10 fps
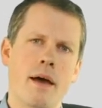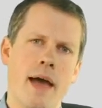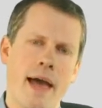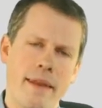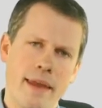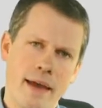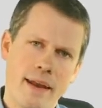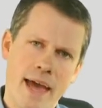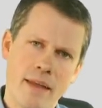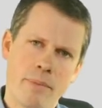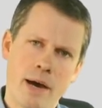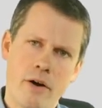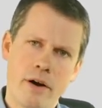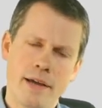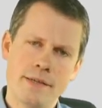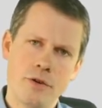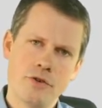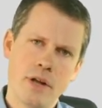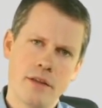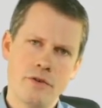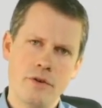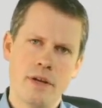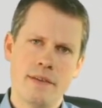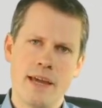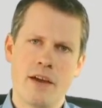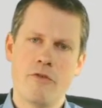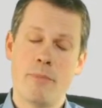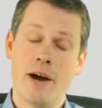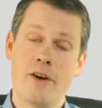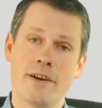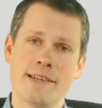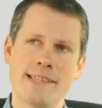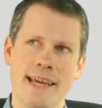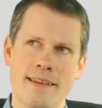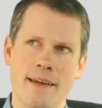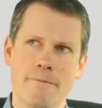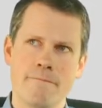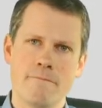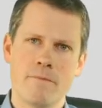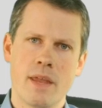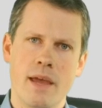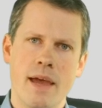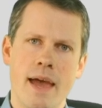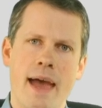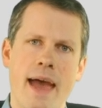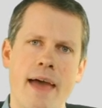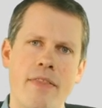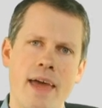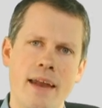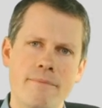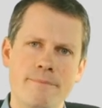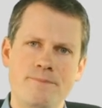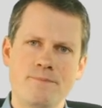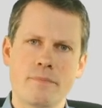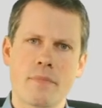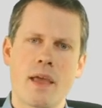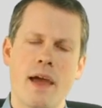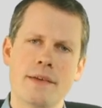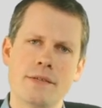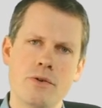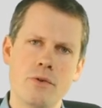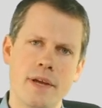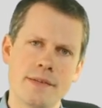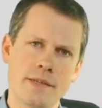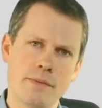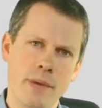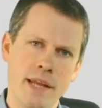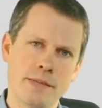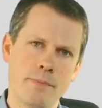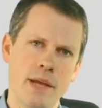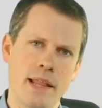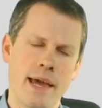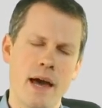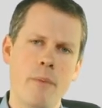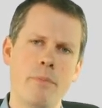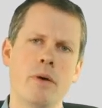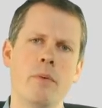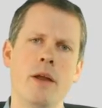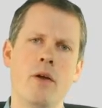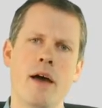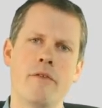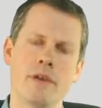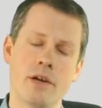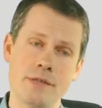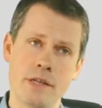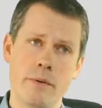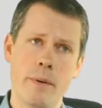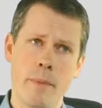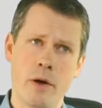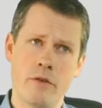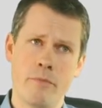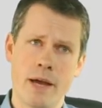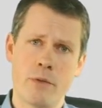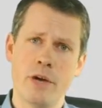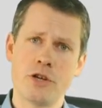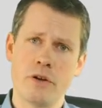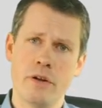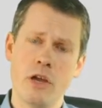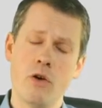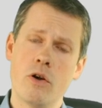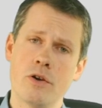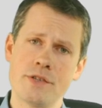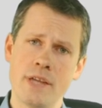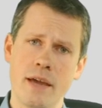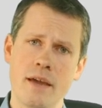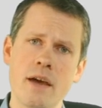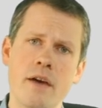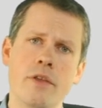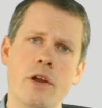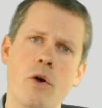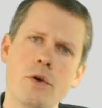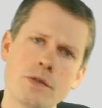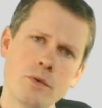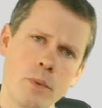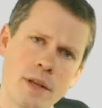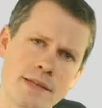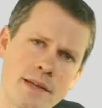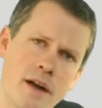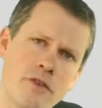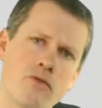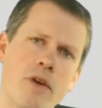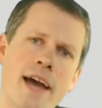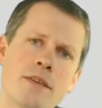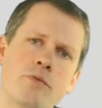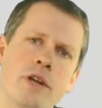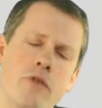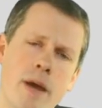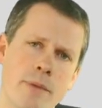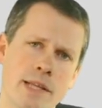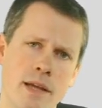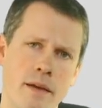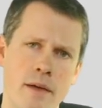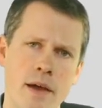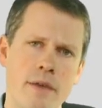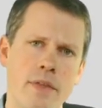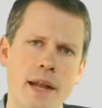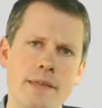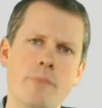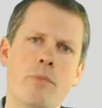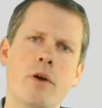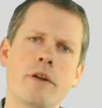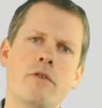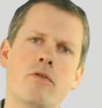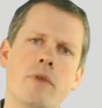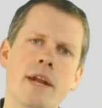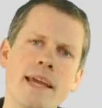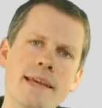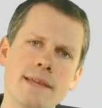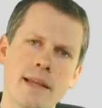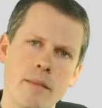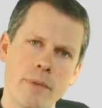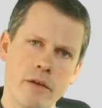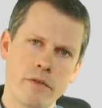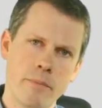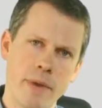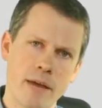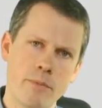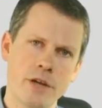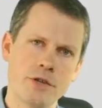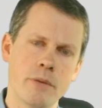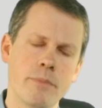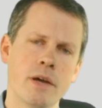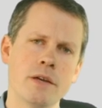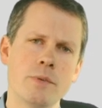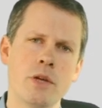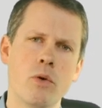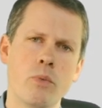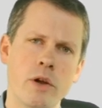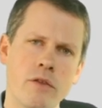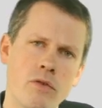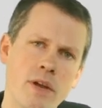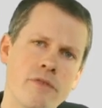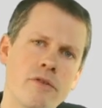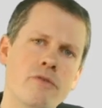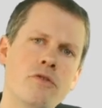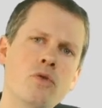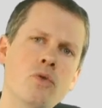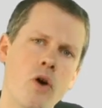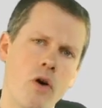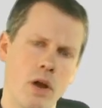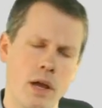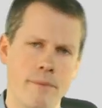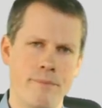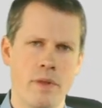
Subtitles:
And then add power as usual to your takeoff power setting. And then as soon as the speed is building up, when you have a considerable amount of back pressure on the yoke or stick, the nose will start to rise pretty rapidly. Then it's important to release a little bit of the back pressure because we don't want to lift off too early.